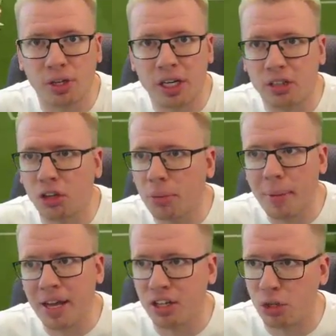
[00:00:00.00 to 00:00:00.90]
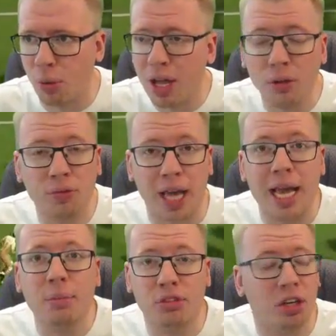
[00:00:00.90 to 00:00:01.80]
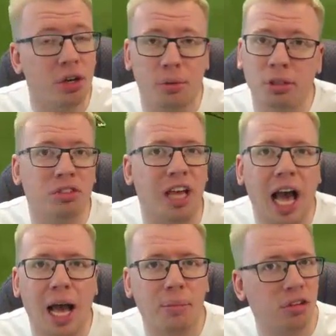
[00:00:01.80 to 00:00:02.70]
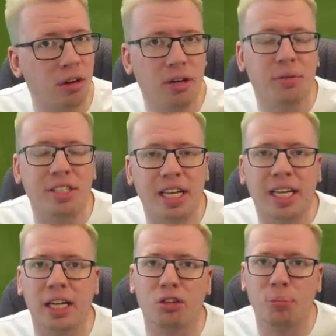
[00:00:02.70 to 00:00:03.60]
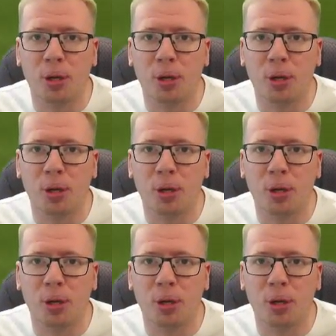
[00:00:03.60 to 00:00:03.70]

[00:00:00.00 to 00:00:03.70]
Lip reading: and it took me about 12 games to do it, which was absolutely ridiculous.